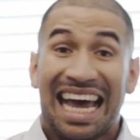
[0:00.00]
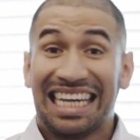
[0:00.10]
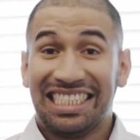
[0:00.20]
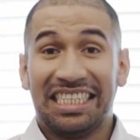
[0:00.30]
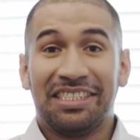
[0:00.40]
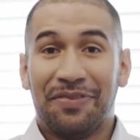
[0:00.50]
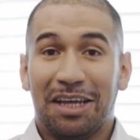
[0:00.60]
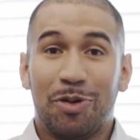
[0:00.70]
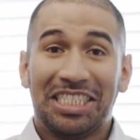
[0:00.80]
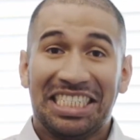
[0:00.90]
Lastly, the
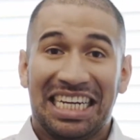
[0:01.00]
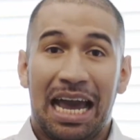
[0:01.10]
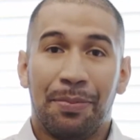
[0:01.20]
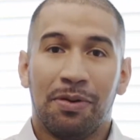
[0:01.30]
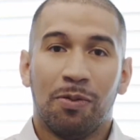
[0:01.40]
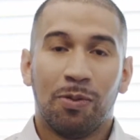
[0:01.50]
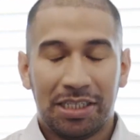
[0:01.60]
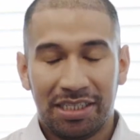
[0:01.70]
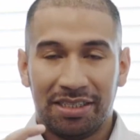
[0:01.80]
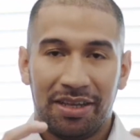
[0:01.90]
valuation cap,
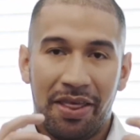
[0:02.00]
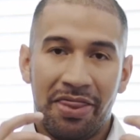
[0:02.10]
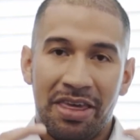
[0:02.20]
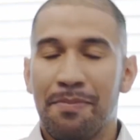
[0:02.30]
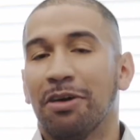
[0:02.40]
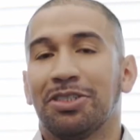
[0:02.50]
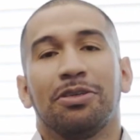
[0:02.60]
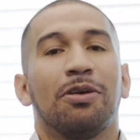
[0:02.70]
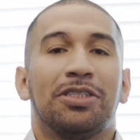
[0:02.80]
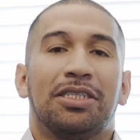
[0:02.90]
which is the
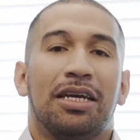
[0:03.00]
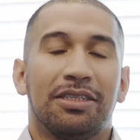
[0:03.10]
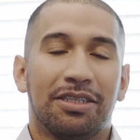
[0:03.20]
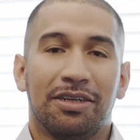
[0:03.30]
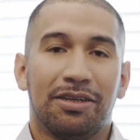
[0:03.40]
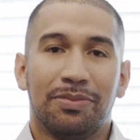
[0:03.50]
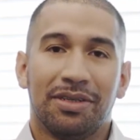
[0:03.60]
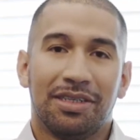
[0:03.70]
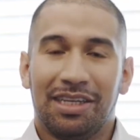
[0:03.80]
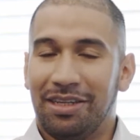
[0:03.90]
most negotiated
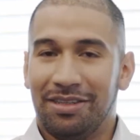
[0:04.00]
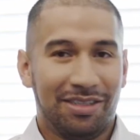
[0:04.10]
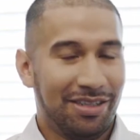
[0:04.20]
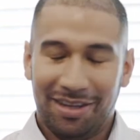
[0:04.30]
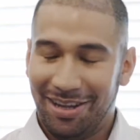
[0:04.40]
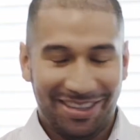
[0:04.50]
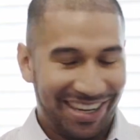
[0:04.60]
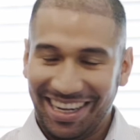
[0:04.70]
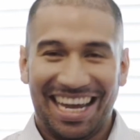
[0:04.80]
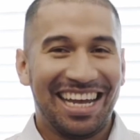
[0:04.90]
term.
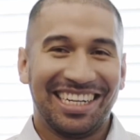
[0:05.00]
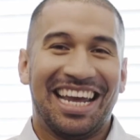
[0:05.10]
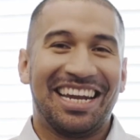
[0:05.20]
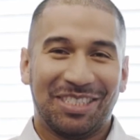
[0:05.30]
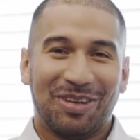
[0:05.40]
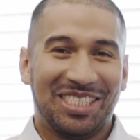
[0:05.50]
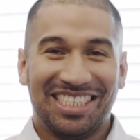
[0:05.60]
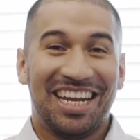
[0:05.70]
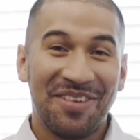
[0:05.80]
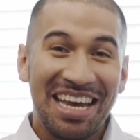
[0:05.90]
can't
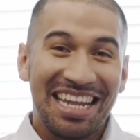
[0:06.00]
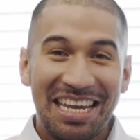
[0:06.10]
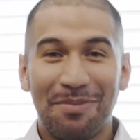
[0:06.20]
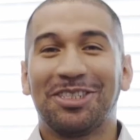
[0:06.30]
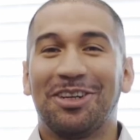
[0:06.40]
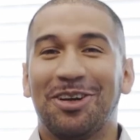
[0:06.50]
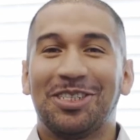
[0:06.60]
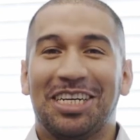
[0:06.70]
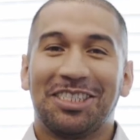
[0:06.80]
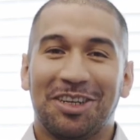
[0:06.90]
express this enough. The most
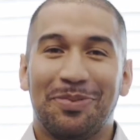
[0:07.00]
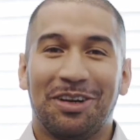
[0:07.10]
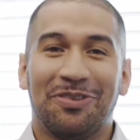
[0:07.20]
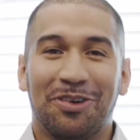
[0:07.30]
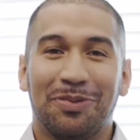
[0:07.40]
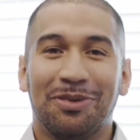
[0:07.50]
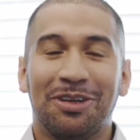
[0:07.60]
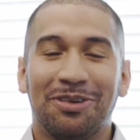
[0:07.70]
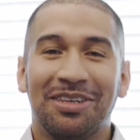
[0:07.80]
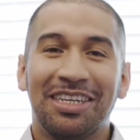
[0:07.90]
negotiated term in a
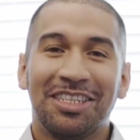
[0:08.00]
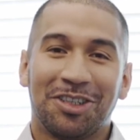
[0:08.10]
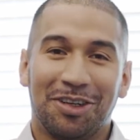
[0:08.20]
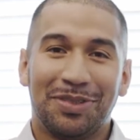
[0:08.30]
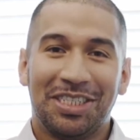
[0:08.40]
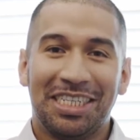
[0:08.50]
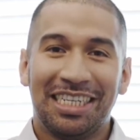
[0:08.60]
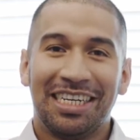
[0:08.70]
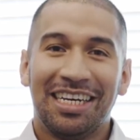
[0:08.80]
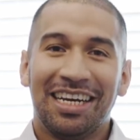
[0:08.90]
convertible note term
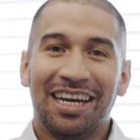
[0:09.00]
sheet.